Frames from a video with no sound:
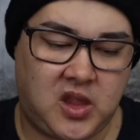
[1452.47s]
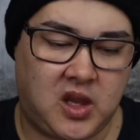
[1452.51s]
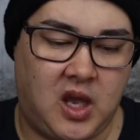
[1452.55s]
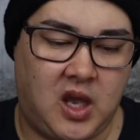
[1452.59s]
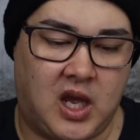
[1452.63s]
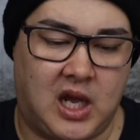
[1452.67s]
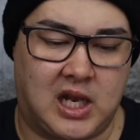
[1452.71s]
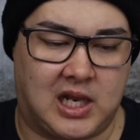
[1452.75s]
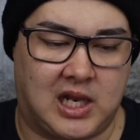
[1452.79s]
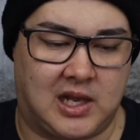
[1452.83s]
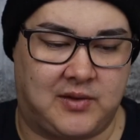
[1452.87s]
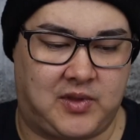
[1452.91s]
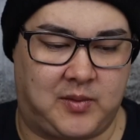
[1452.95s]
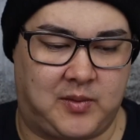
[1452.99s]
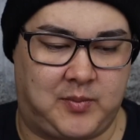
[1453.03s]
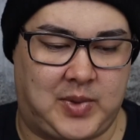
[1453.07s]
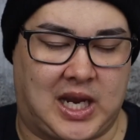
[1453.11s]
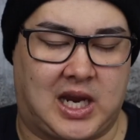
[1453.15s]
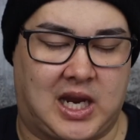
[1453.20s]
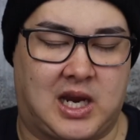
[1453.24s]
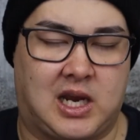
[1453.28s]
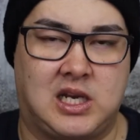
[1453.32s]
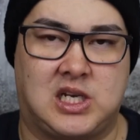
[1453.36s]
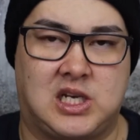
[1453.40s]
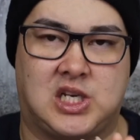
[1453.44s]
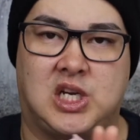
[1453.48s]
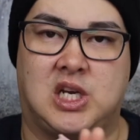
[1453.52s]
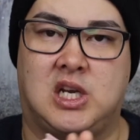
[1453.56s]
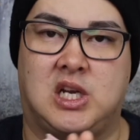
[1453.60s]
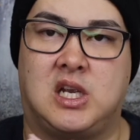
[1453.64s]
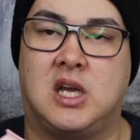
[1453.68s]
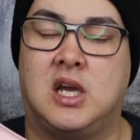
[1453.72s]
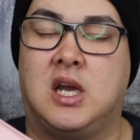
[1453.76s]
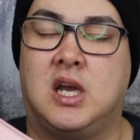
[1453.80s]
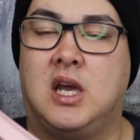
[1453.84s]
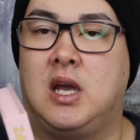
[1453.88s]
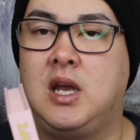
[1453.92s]
I love the packaging.
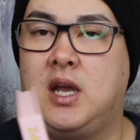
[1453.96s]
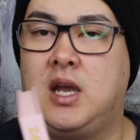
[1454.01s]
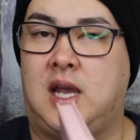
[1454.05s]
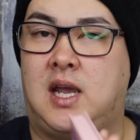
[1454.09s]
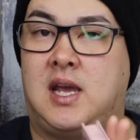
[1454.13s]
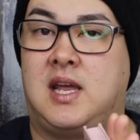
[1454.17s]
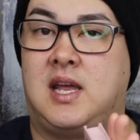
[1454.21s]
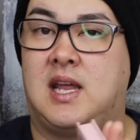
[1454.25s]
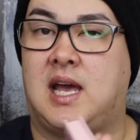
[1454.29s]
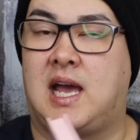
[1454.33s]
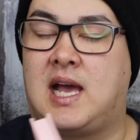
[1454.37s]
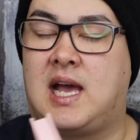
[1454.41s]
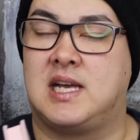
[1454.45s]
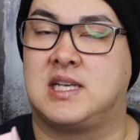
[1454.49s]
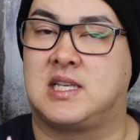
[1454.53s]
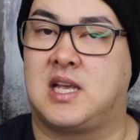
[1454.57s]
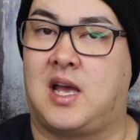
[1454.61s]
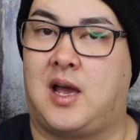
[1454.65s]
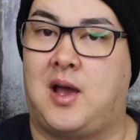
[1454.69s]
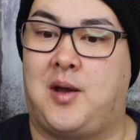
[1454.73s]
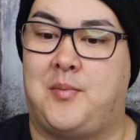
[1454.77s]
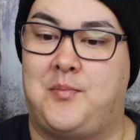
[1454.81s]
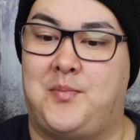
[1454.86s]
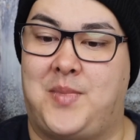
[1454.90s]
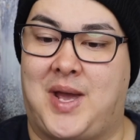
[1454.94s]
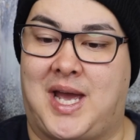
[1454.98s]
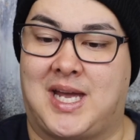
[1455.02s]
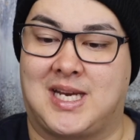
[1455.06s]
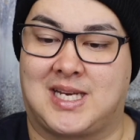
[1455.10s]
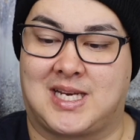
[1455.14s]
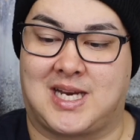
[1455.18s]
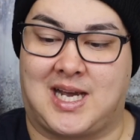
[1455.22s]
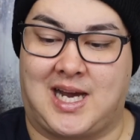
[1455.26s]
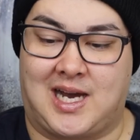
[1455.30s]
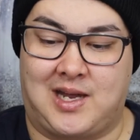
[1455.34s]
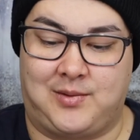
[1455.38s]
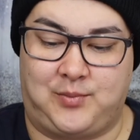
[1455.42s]
It has a matte
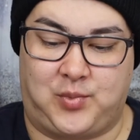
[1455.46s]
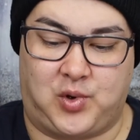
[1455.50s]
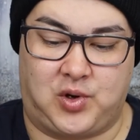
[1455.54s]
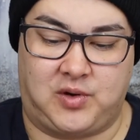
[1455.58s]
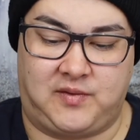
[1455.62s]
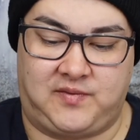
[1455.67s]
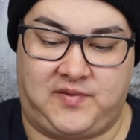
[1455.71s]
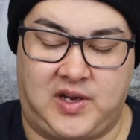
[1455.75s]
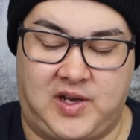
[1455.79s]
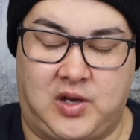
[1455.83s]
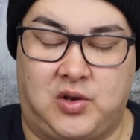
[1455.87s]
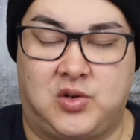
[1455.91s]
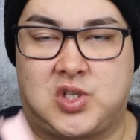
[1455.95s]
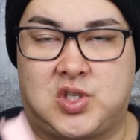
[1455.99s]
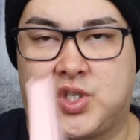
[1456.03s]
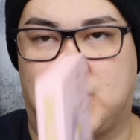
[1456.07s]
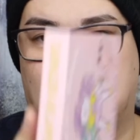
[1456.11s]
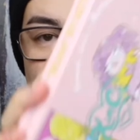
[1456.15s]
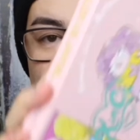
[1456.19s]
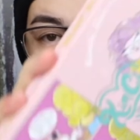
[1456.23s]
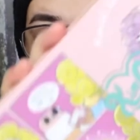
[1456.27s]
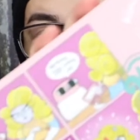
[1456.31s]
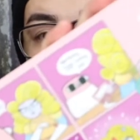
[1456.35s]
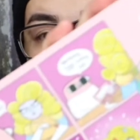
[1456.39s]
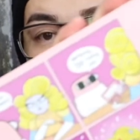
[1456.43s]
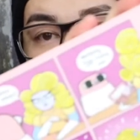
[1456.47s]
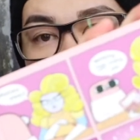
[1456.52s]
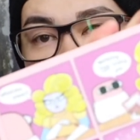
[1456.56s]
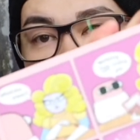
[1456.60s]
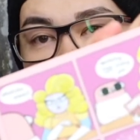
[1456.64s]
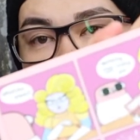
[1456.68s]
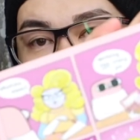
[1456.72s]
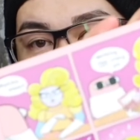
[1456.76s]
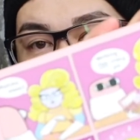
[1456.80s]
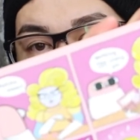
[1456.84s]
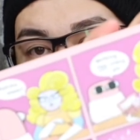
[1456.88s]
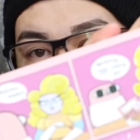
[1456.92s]
cardboard feel, so
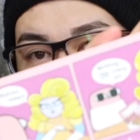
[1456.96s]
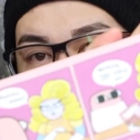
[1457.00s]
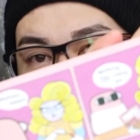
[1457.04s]
it's not the